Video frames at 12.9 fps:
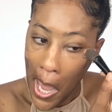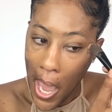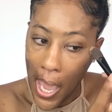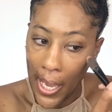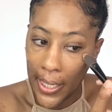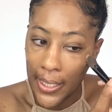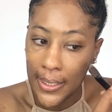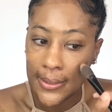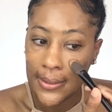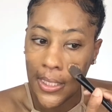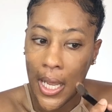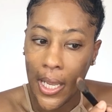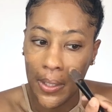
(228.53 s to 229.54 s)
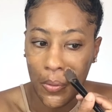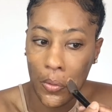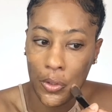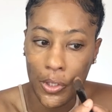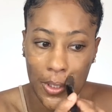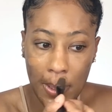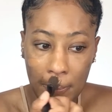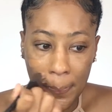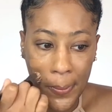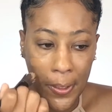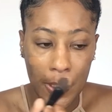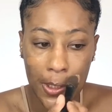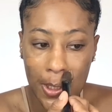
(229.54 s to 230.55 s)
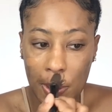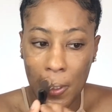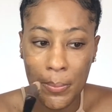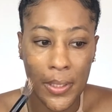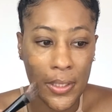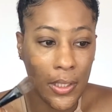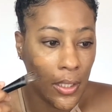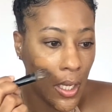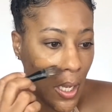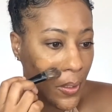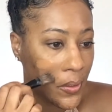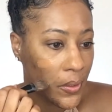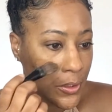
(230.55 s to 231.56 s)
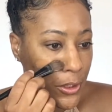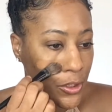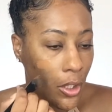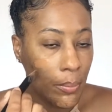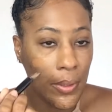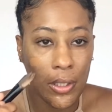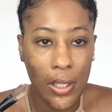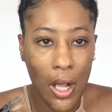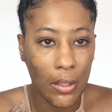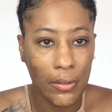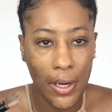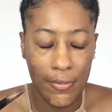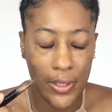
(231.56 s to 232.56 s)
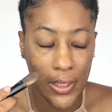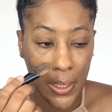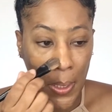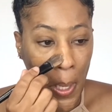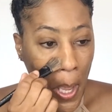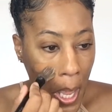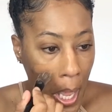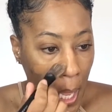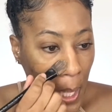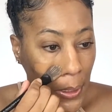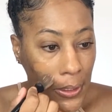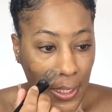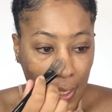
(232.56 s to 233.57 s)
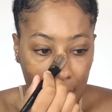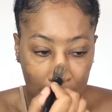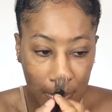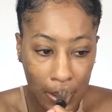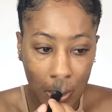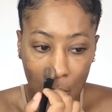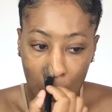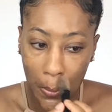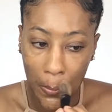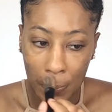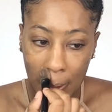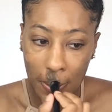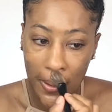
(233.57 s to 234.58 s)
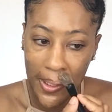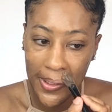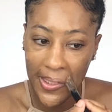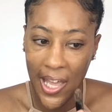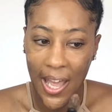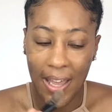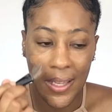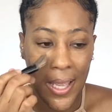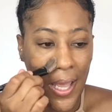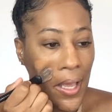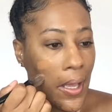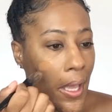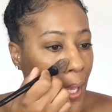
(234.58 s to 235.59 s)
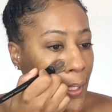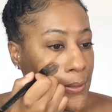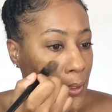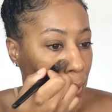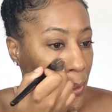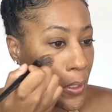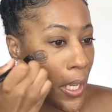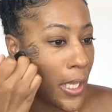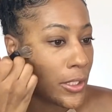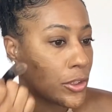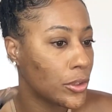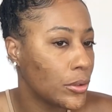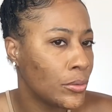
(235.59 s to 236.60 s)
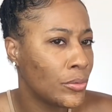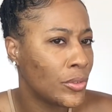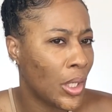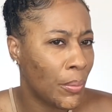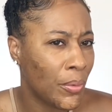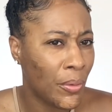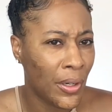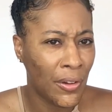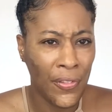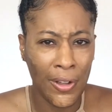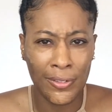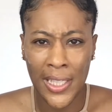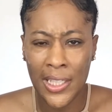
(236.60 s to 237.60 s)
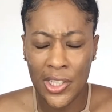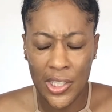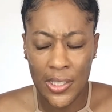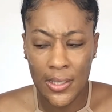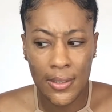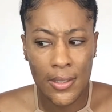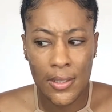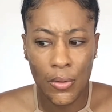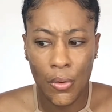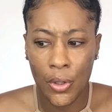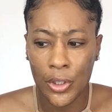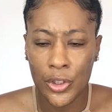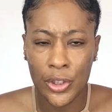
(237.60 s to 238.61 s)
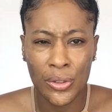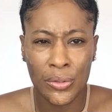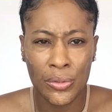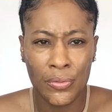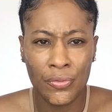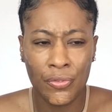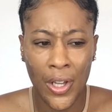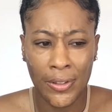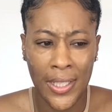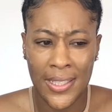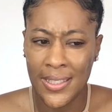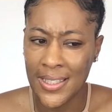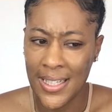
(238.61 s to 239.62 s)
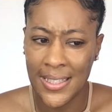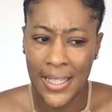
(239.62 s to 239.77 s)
And I ordered Double Wear, and she told me the color. She told me her color, everything. Let it be known that Estee Lauder has 2 Double Wear foundations, or 2 foundations that say